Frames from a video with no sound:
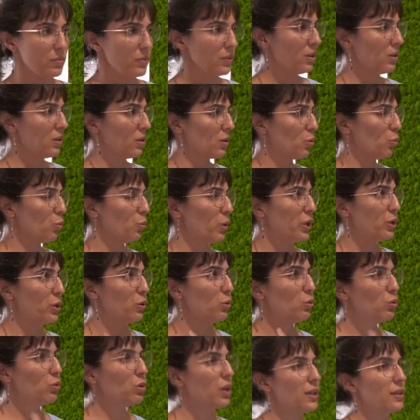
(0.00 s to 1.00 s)
when you
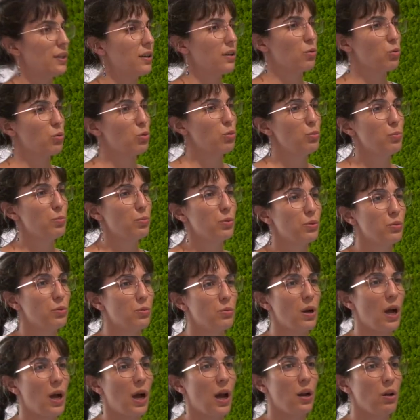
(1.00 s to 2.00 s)
look at a group
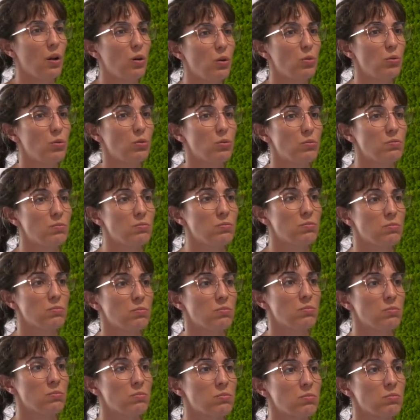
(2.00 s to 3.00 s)
alone,
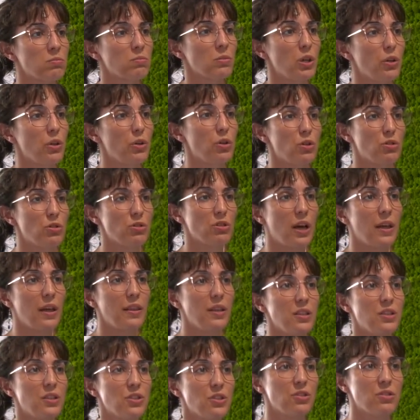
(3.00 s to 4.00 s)
you're
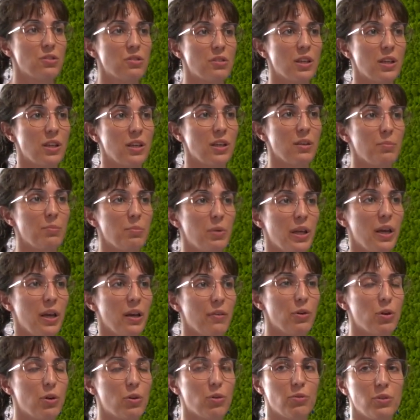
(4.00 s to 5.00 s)
studying just the
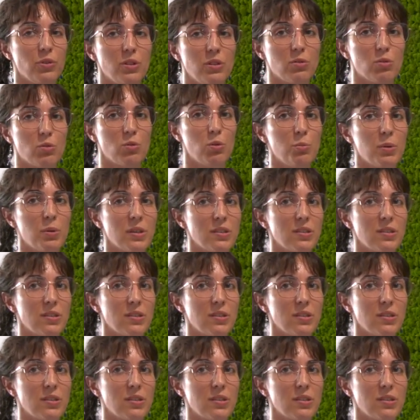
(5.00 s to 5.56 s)
behavior of this group as an